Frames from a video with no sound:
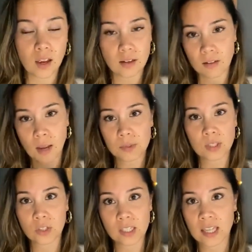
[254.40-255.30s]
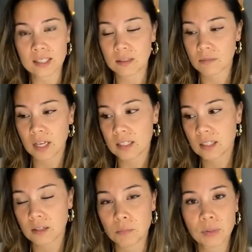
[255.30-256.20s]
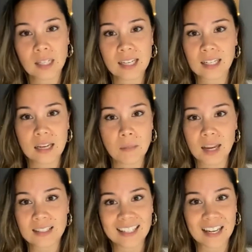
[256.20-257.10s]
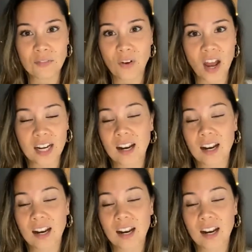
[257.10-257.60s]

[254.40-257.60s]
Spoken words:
absolutely, that's completely amazing and fine.